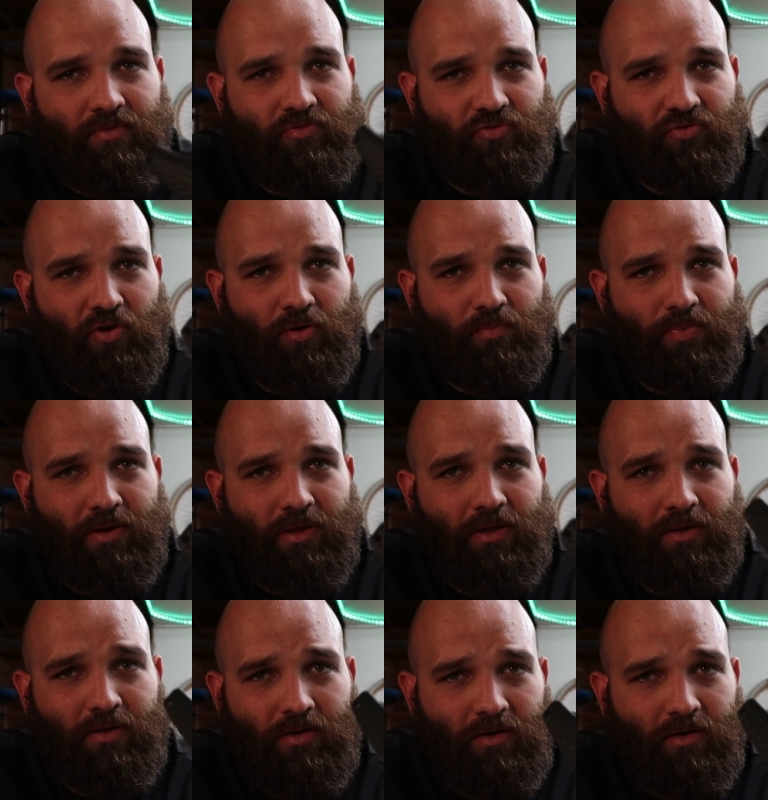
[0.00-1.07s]

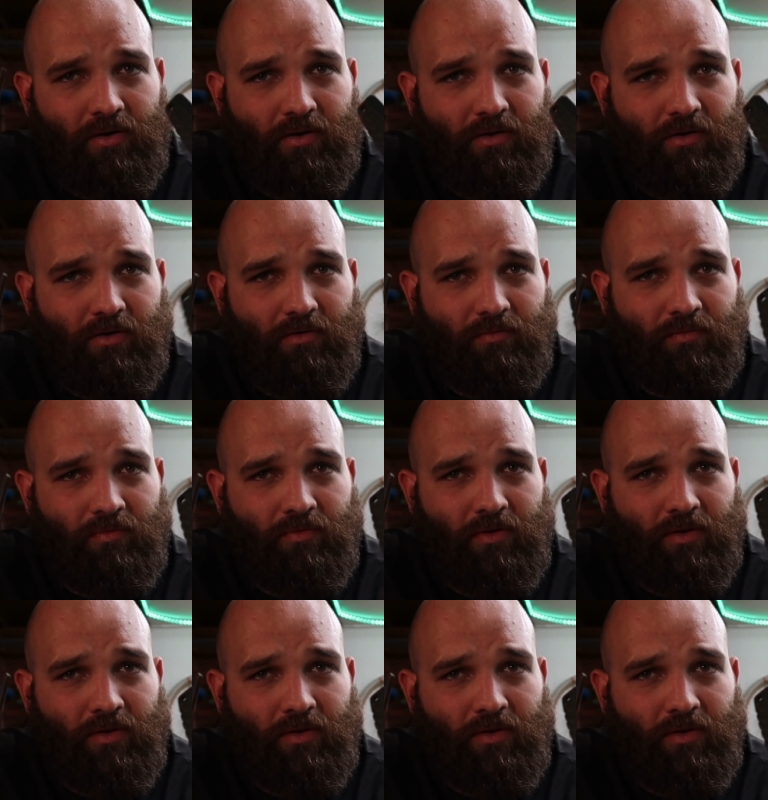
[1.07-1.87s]
sharpening of